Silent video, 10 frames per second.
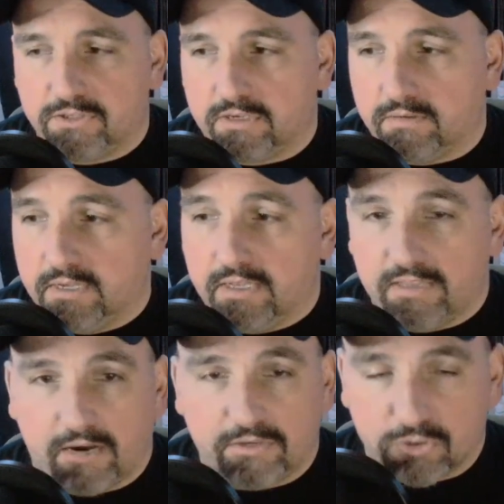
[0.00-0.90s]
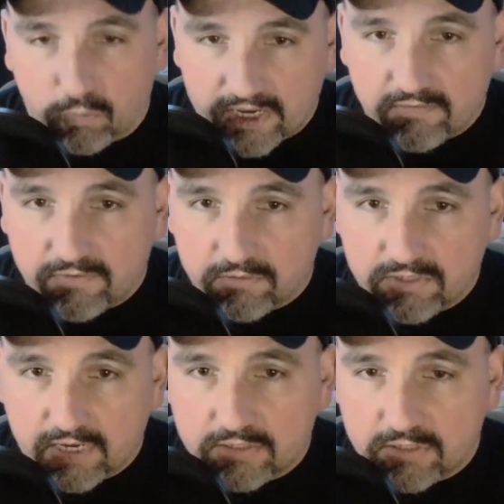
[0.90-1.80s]
So now we're just waiting for those
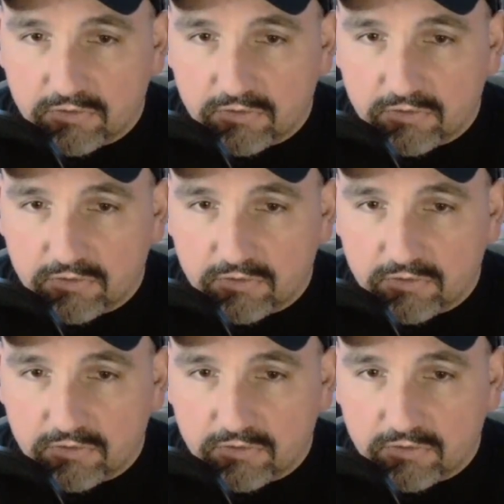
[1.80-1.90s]
tickets to